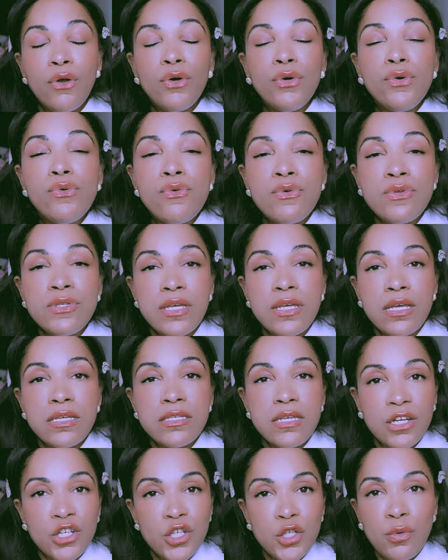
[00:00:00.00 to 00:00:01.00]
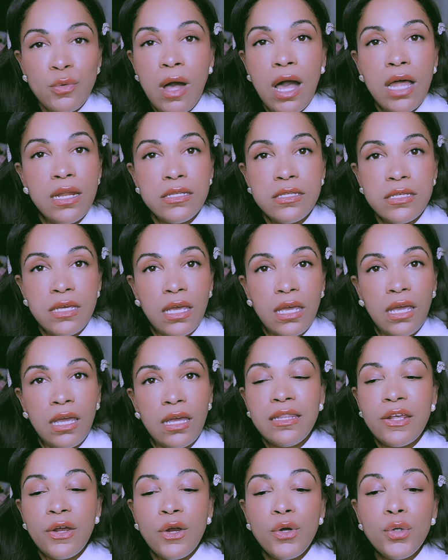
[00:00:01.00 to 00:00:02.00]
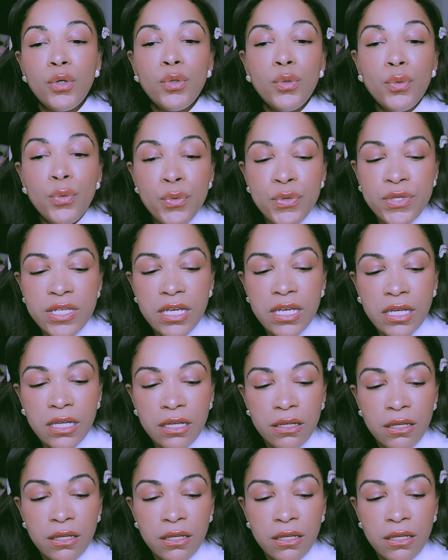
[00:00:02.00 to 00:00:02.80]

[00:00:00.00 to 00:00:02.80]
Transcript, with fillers: oozing sensuality. They're oozing